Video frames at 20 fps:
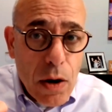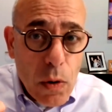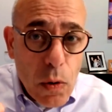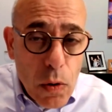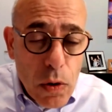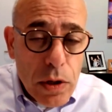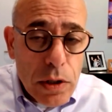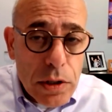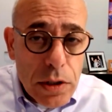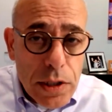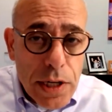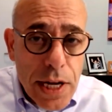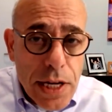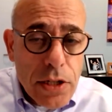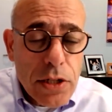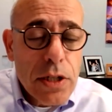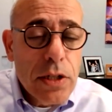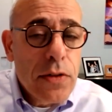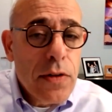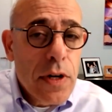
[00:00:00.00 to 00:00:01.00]
organ
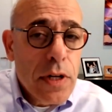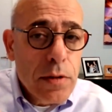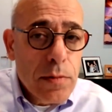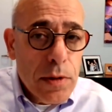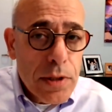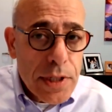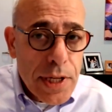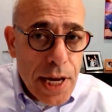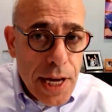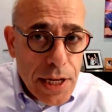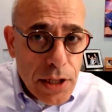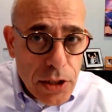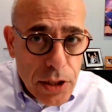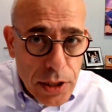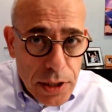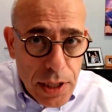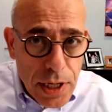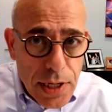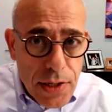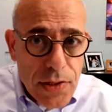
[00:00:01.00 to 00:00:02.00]
donation and
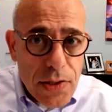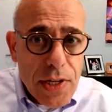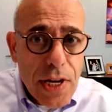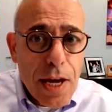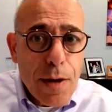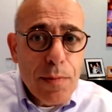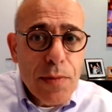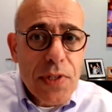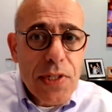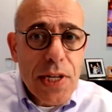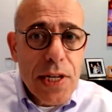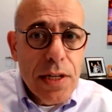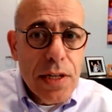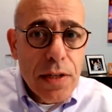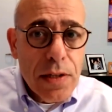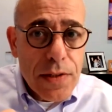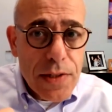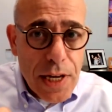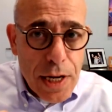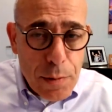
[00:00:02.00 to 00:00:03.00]
transplantation, stem
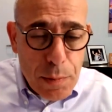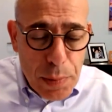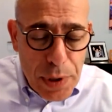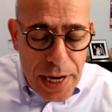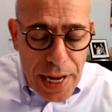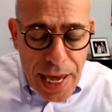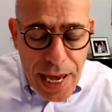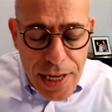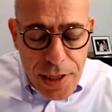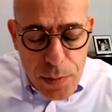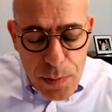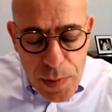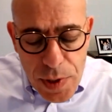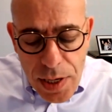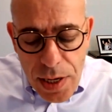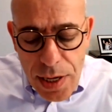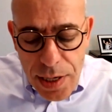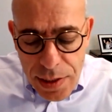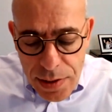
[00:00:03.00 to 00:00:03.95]
cells and plasma.